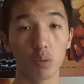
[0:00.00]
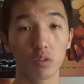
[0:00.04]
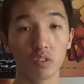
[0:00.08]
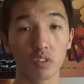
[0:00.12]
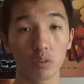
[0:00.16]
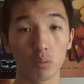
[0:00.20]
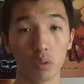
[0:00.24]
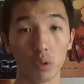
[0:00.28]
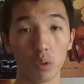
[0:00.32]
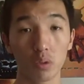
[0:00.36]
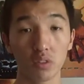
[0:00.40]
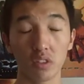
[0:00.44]

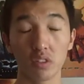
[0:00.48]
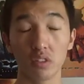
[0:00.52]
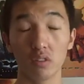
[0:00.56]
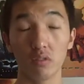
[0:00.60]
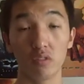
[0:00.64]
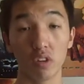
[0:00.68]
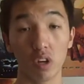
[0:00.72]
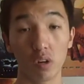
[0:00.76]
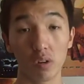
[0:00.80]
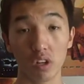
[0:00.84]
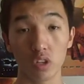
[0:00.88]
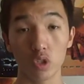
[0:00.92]
Puss in Boots is
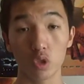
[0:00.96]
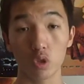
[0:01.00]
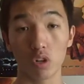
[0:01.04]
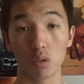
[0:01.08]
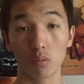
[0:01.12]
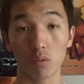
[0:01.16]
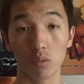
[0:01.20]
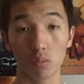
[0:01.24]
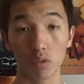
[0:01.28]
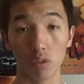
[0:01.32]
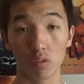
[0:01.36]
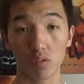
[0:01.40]
a very
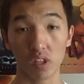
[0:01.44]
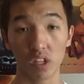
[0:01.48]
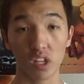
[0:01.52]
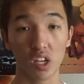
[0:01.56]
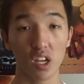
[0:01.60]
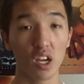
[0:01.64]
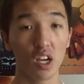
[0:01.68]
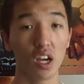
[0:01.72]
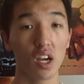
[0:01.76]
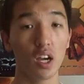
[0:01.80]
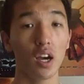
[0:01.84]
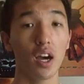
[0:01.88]
enjoyable
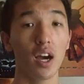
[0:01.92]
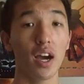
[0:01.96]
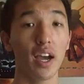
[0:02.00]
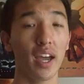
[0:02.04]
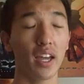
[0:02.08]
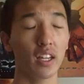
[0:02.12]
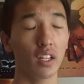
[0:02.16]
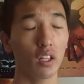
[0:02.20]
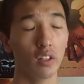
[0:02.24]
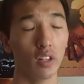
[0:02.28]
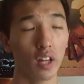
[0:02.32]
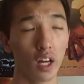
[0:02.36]
movie. I
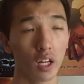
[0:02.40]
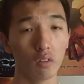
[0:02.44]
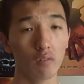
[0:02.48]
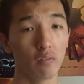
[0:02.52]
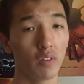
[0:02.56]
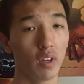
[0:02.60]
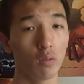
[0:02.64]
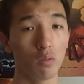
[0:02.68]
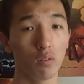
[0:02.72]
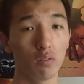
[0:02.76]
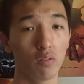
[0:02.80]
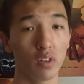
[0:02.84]
had a lot
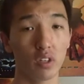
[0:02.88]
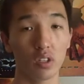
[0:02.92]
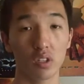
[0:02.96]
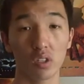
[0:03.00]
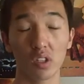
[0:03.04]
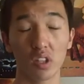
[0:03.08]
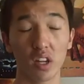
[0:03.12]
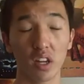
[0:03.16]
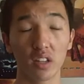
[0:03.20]
of fun with it.